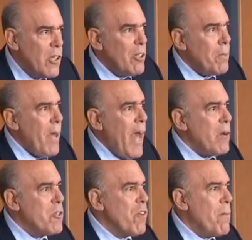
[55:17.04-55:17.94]

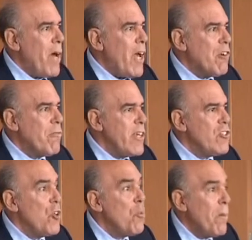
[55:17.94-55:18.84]
Hewlett-Packard was run by a
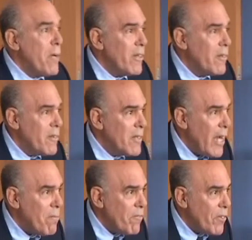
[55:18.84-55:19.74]
crazy woman
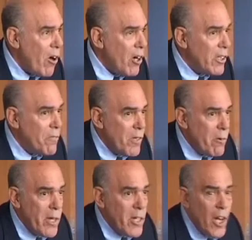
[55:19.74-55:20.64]
named Carly
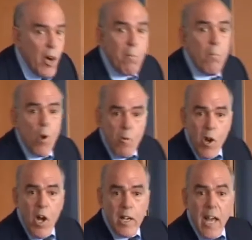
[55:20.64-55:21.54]
Fiorina, a
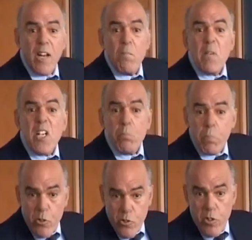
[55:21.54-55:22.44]
moron and a mean
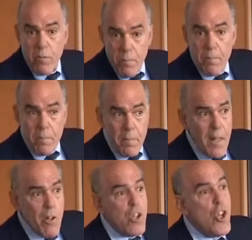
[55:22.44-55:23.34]
person,
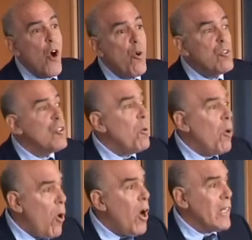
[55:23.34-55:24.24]
known to
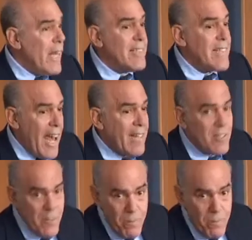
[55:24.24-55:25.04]
all as that.